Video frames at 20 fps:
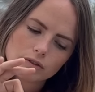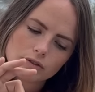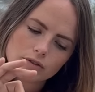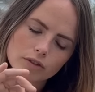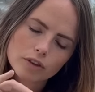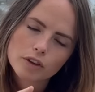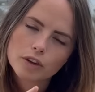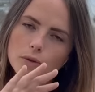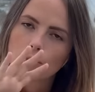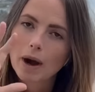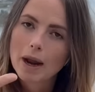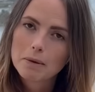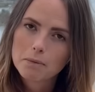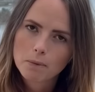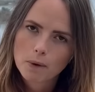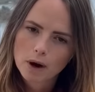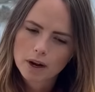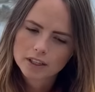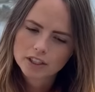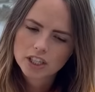for the right
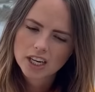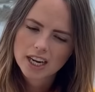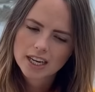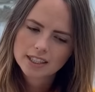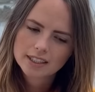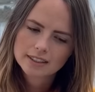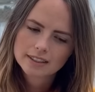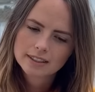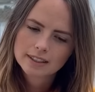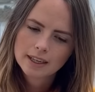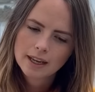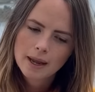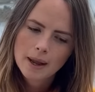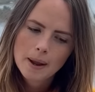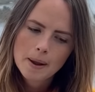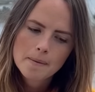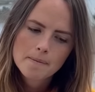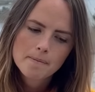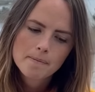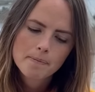project,
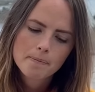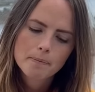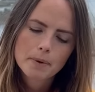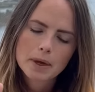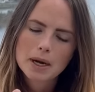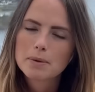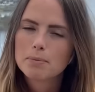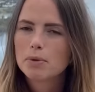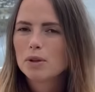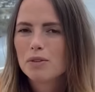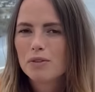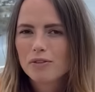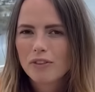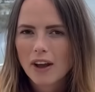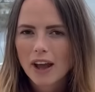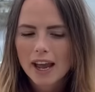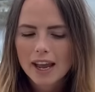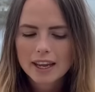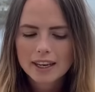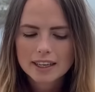but a blue
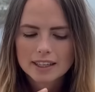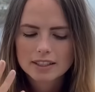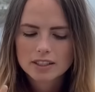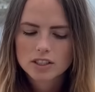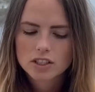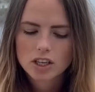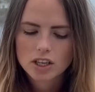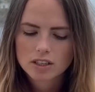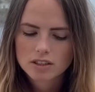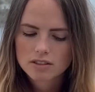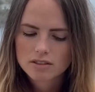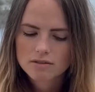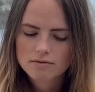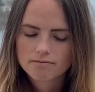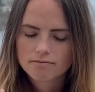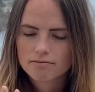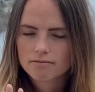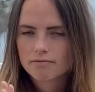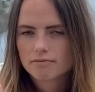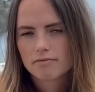fade is just,
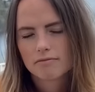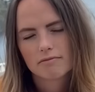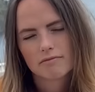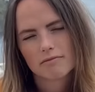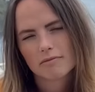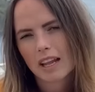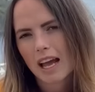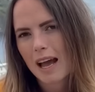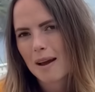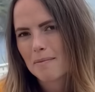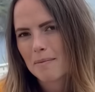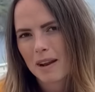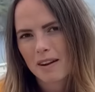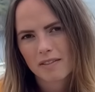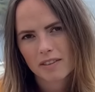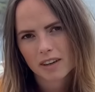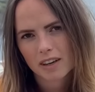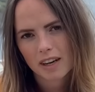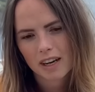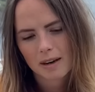I'm
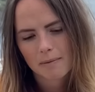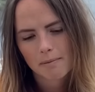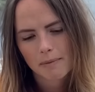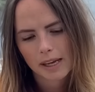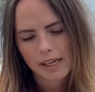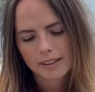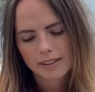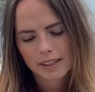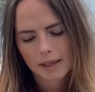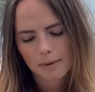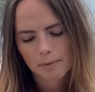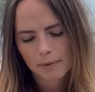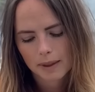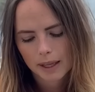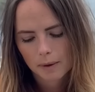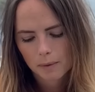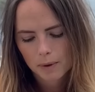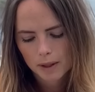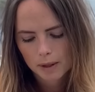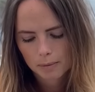never gonna make
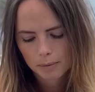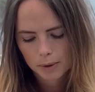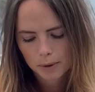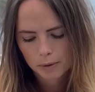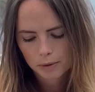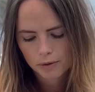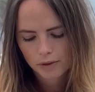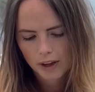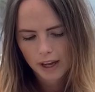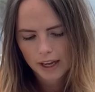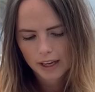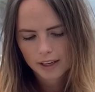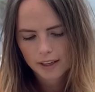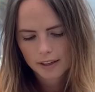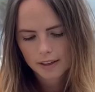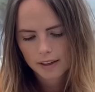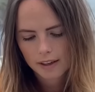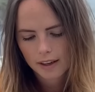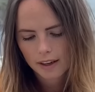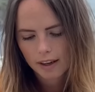something with a blue fade,
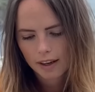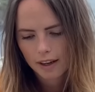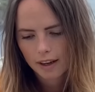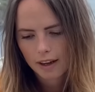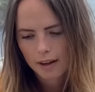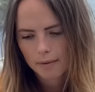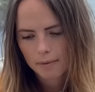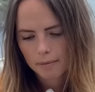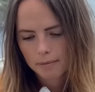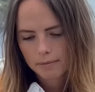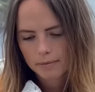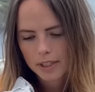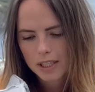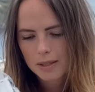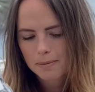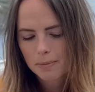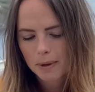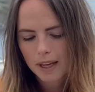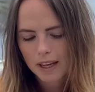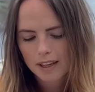
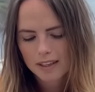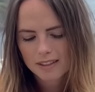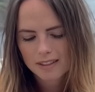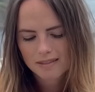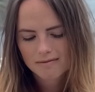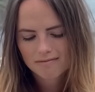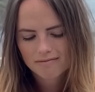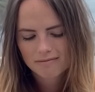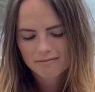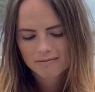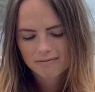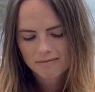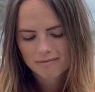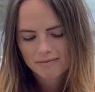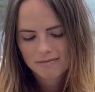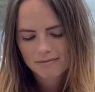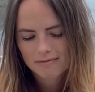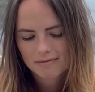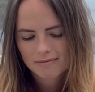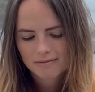just because
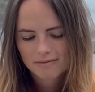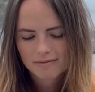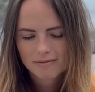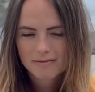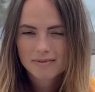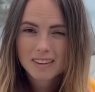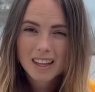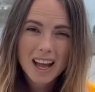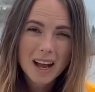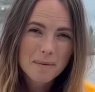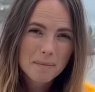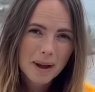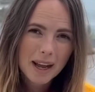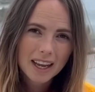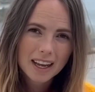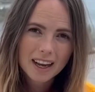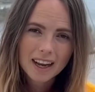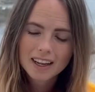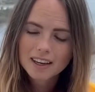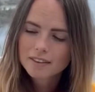not my
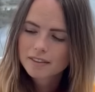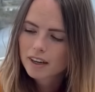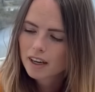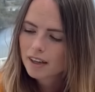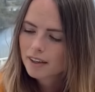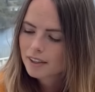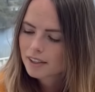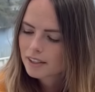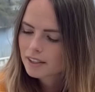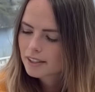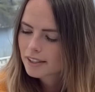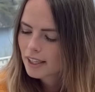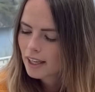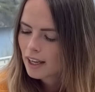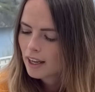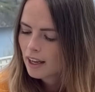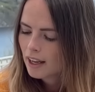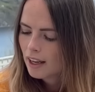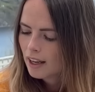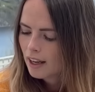kind of colors.
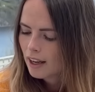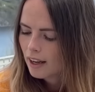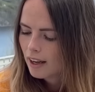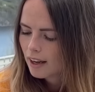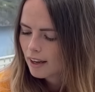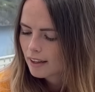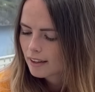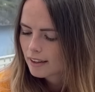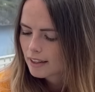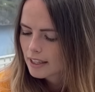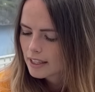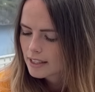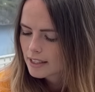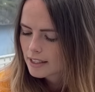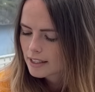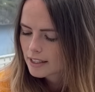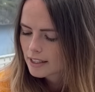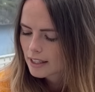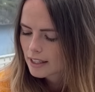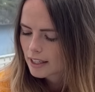
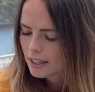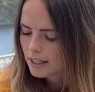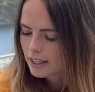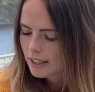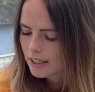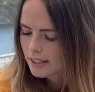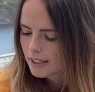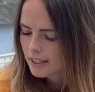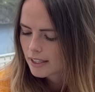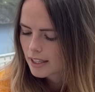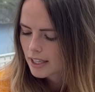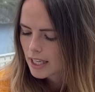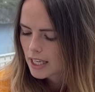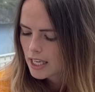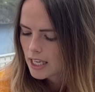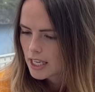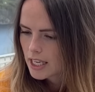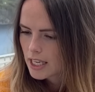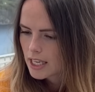This is the